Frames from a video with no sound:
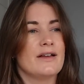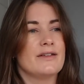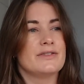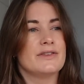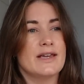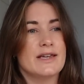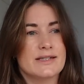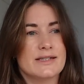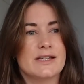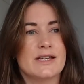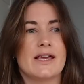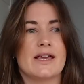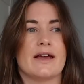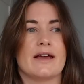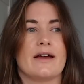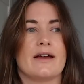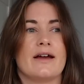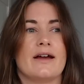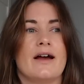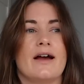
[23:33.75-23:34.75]
this
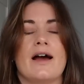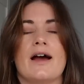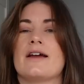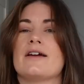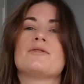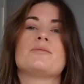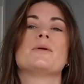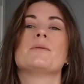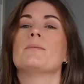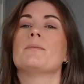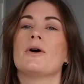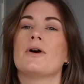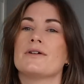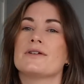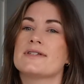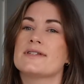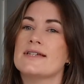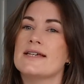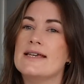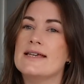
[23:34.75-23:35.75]
year I have been more
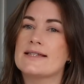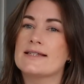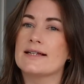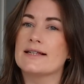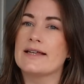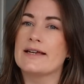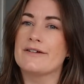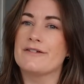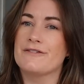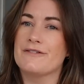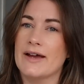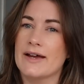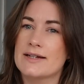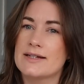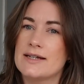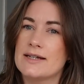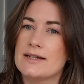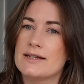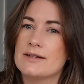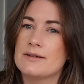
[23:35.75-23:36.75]
seasonally
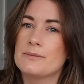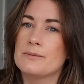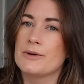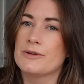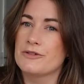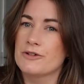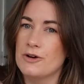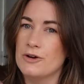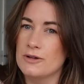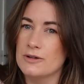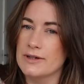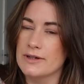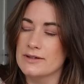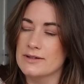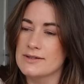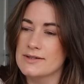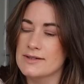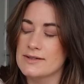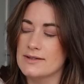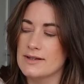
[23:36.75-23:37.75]
affected with
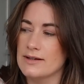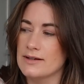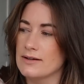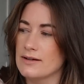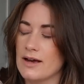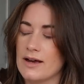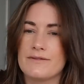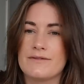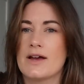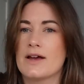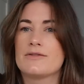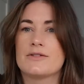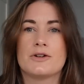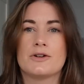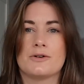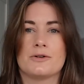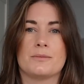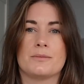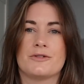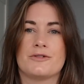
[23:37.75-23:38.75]
colours than I've ever
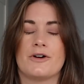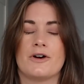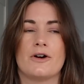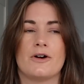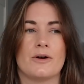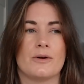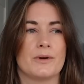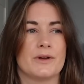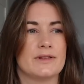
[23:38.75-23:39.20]
known before.